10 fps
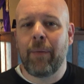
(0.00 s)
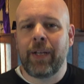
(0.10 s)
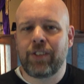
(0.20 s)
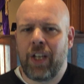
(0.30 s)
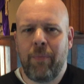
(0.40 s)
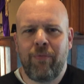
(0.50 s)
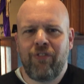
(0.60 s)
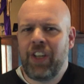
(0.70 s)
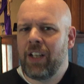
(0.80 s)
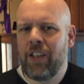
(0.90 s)
It's going to
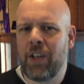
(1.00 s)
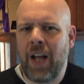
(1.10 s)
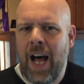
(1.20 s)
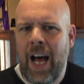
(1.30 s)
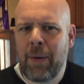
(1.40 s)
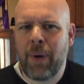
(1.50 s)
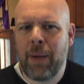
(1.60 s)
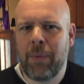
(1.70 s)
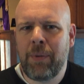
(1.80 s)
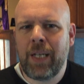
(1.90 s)
feel a little odd
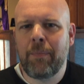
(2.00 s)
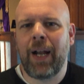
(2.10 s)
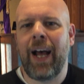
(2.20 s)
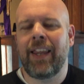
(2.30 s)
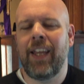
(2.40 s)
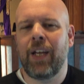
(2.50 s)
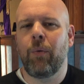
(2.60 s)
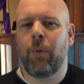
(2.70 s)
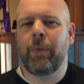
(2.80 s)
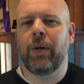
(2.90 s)
probably, but I think it
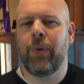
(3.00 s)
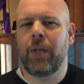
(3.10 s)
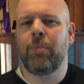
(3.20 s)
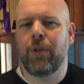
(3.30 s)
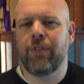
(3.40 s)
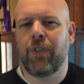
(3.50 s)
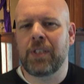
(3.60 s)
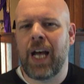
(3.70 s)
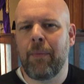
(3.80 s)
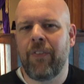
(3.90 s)
will be a really beautiful
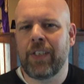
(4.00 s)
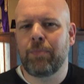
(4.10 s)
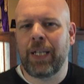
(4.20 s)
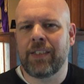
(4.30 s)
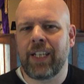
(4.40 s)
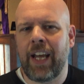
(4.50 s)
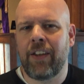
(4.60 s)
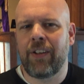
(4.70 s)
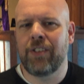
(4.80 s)
time of us being together.